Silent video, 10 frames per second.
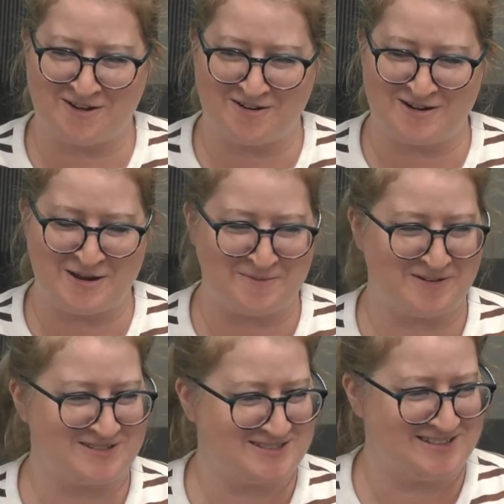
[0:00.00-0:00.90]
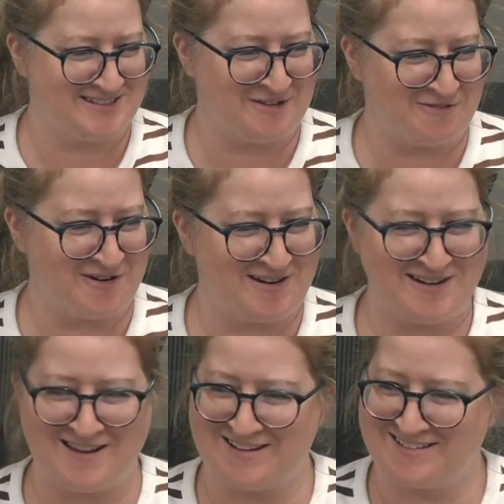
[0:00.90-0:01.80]
our neighbors. Have a great
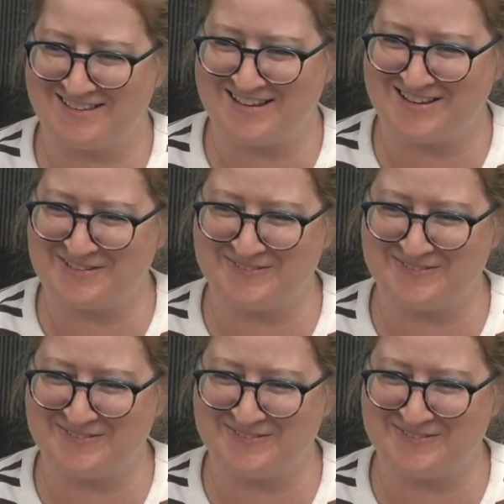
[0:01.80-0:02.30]
night. Thank you.